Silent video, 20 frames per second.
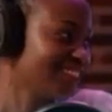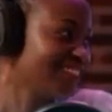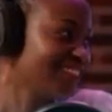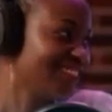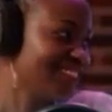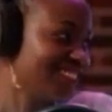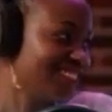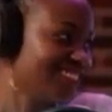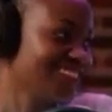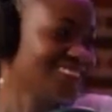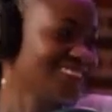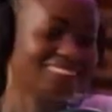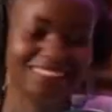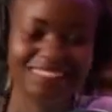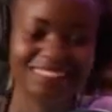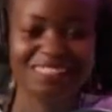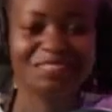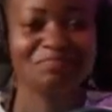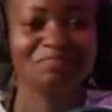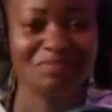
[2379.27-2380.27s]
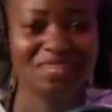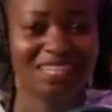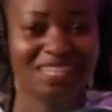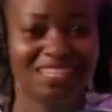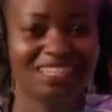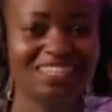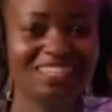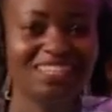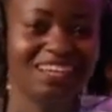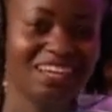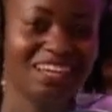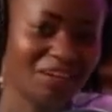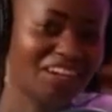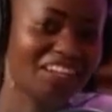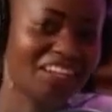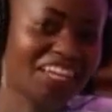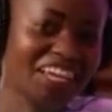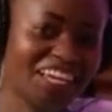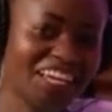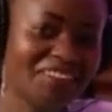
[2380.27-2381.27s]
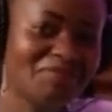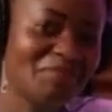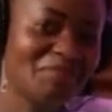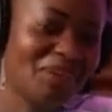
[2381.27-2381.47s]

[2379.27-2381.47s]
and tons of money. Opus